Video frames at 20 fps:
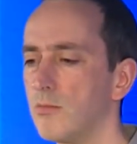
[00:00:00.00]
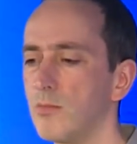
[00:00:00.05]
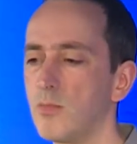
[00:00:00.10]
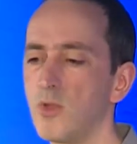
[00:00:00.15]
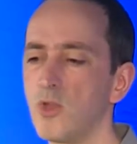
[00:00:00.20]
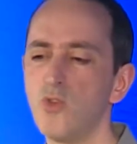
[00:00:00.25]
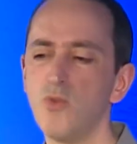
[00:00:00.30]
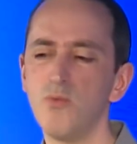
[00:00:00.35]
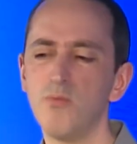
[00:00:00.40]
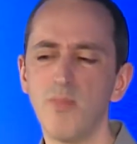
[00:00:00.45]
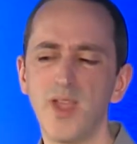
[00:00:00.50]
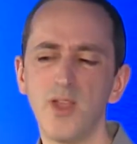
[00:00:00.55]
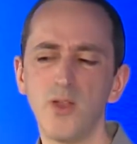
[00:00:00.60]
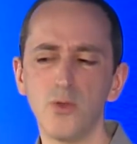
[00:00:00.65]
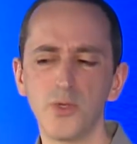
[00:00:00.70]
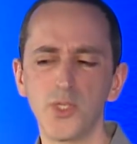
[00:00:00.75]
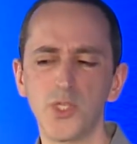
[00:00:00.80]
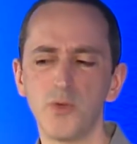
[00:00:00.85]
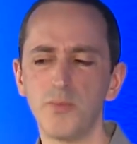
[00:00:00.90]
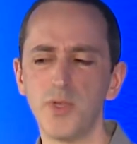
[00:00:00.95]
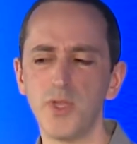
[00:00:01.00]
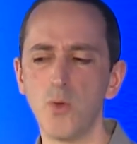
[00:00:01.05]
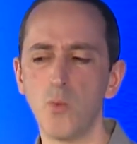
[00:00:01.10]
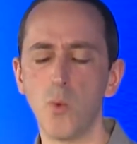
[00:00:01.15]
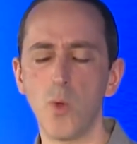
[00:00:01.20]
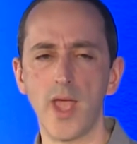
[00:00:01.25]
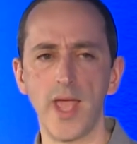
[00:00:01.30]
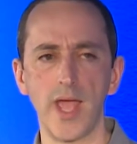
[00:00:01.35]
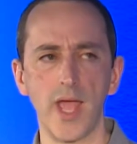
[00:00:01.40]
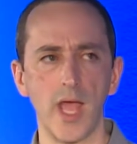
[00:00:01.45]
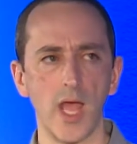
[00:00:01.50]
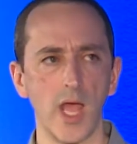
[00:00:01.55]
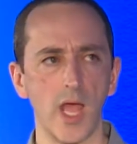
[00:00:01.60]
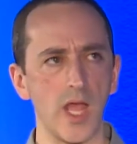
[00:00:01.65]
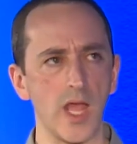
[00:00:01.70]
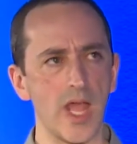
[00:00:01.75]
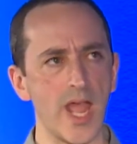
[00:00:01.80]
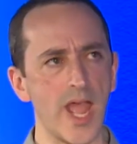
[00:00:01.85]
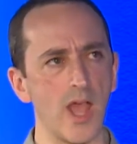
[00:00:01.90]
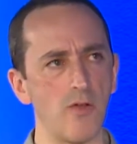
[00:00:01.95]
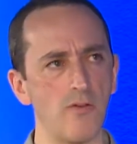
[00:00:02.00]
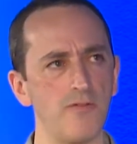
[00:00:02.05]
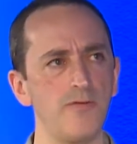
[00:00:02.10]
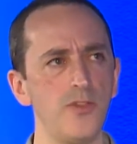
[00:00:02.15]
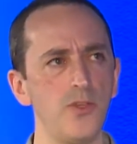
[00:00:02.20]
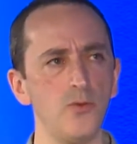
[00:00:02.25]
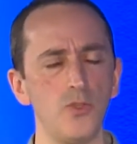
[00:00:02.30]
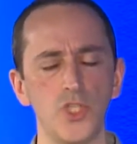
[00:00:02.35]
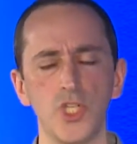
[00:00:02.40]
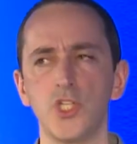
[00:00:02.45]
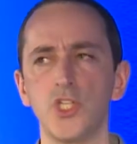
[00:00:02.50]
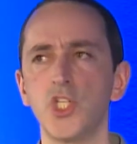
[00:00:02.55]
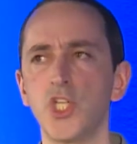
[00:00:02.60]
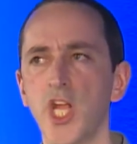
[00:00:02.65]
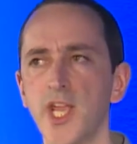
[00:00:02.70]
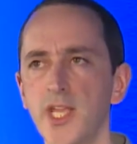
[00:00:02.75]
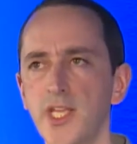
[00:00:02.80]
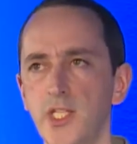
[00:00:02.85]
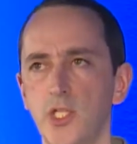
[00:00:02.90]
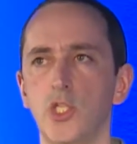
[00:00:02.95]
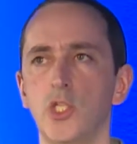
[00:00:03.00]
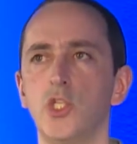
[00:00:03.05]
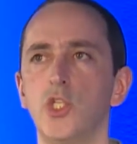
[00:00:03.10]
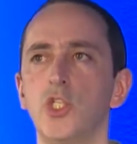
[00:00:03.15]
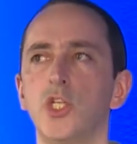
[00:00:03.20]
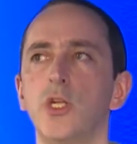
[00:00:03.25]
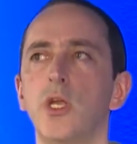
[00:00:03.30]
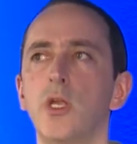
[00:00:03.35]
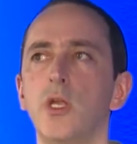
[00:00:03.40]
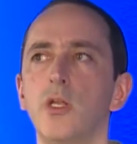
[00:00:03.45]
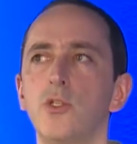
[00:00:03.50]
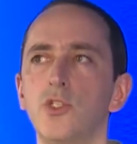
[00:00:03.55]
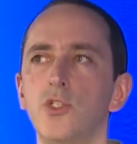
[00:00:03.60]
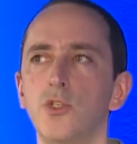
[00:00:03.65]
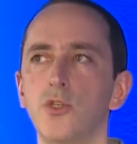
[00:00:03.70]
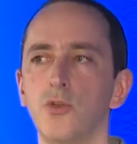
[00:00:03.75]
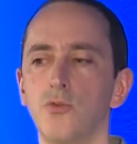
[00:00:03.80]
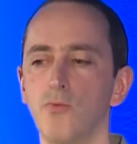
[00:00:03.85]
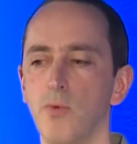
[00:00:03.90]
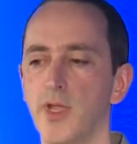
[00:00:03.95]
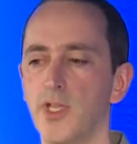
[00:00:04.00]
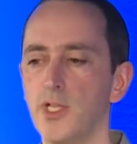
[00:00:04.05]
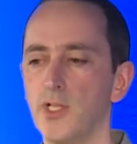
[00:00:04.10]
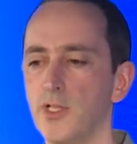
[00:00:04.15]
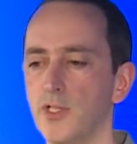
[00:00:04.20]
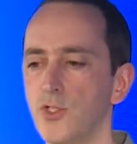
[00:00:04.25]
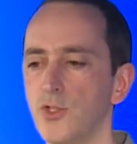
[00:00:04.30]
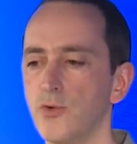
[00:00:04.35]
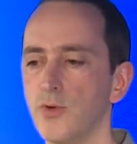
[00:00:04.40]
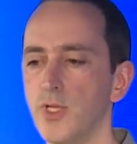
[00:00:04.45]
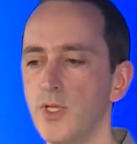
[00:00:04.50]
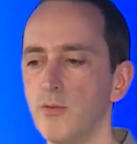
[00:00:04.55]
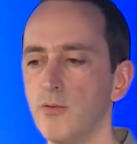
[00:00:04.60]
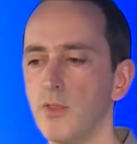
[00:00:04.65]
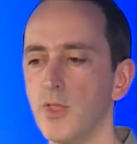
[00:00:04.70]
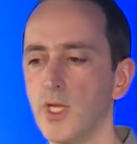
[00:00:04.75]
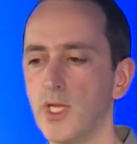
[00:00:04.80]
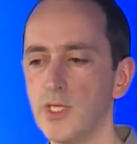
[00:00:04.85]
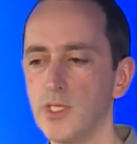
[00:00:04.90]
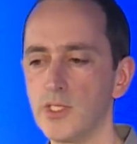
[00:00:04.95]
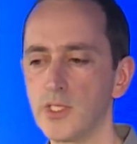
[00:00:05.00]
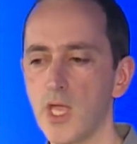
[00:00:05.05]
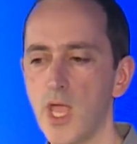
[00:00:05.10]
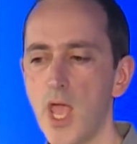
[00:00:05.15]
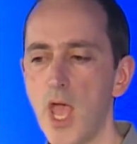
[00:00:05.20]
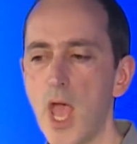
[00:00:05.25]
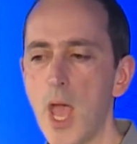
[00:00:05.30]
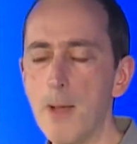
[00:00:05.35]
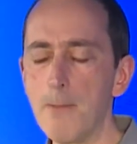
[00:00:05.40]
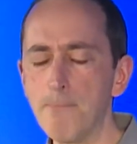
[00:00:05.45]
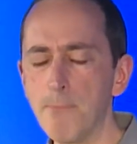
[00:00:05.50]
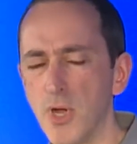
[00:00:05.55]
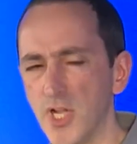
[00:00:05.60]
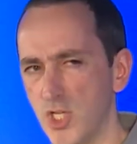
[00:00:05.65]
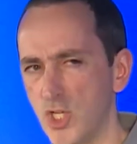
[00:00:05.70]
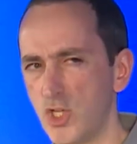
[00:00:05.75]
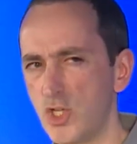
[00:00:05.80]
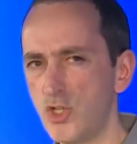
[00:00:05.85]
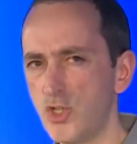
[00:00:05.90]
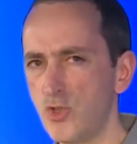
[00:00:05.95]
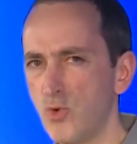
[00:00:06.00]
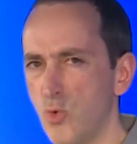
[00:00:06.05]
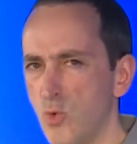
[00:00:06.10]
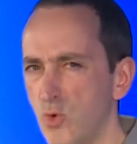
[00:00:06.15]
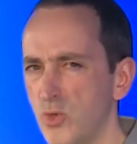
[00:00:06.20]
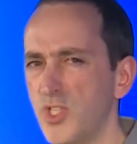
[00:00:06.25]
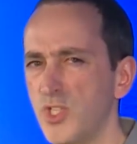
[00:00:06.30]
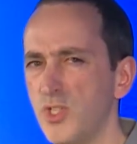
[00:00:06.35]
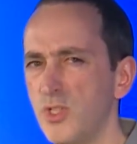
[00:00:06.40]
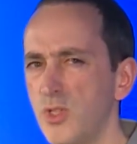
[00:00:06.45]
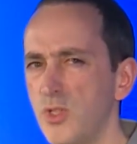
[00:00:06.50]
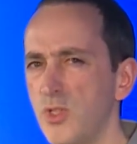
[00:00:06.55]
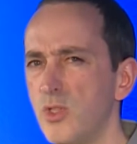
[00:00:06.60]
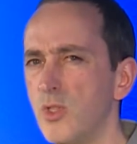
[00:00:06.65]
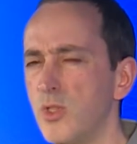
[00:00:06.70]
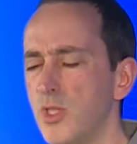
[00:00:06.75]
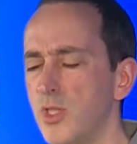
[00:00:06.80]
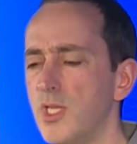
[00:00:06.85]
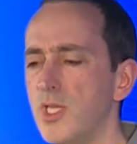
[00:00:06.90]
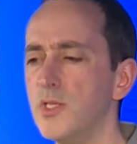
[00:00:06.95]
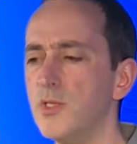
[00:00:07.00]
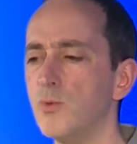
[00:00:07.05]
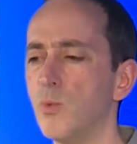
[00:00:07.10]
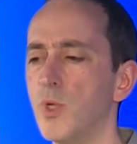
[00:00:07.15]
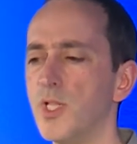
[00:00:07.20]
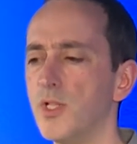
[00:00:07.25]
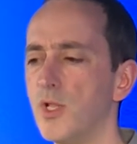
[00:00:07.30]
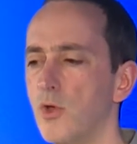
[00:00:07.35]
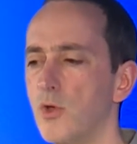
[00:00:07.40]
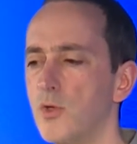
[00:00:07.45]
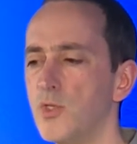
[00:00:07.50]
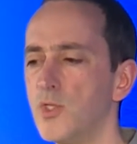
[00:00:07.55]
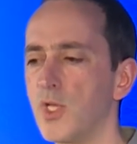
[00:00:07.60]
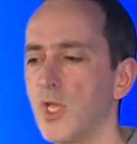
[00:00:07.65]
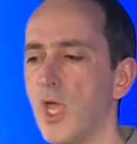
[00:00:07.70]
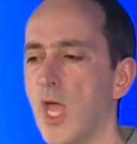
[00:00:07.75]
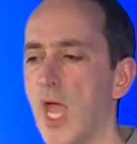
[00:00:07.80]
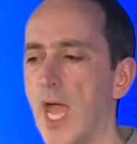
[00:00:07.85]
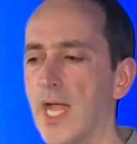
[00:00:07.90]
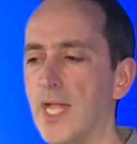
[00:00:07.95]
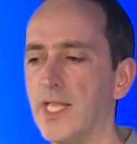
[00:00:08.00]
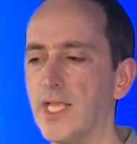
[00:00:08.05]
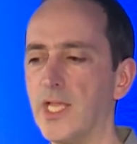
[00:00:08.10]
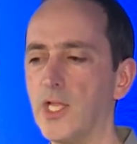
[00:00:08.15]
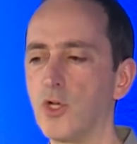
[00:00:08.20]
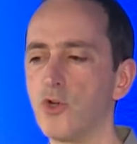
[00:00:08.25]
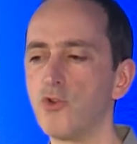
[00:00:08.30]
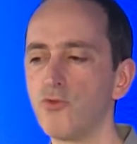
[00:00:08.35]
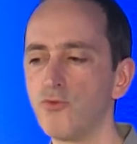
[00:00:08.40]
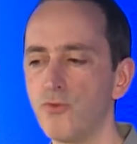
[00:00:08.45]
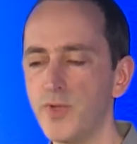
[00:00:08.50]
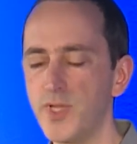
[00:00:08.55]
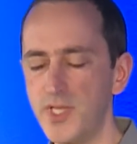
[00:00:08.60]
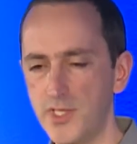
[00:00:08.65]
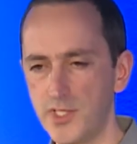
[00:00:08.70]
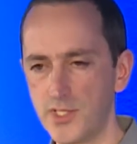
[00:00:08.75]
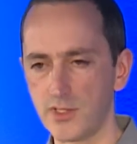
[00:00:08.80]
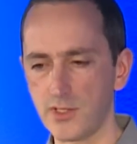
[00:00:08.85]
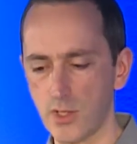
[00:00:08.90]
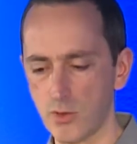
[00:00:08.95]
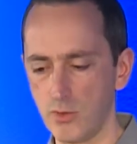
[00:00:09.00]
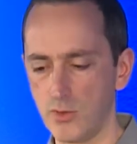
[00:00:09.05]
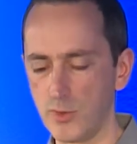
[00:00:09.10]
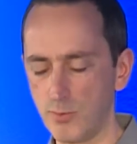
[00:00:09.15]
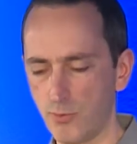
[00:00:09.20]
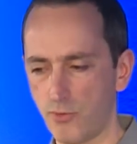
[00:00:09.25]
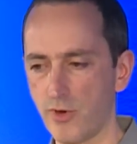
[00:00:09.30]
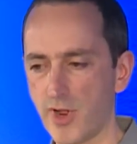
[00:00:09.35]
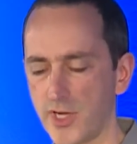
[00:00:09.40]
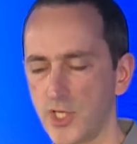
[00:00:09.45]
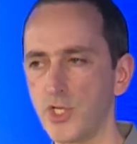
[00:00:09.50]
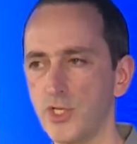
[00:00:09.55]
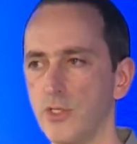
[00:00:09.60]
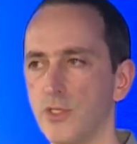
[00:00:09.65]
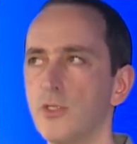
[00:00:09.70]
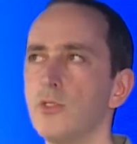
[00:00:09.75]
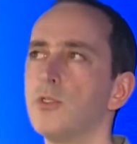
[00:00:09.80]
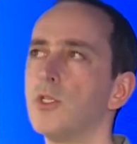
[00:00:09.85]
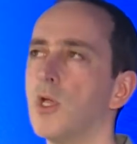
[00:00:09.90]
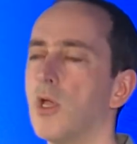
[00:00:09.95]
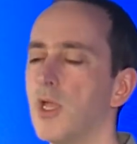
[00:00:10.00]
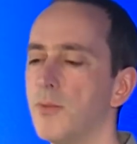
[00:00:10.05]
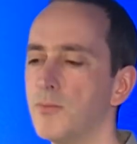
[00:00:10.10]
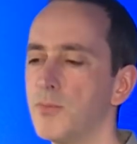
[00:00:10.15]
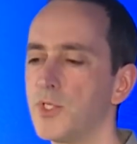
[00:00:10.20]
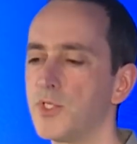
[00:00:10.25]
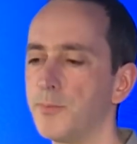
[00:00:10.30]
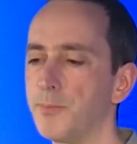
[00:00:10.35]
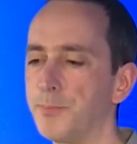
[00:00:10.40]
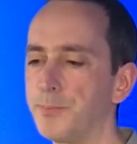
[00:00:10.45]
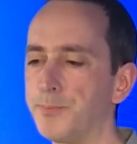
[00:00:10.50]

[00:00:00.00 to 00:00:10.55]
who may also be aware how future change to regulatory things might shorten these windows and increase those pressured times.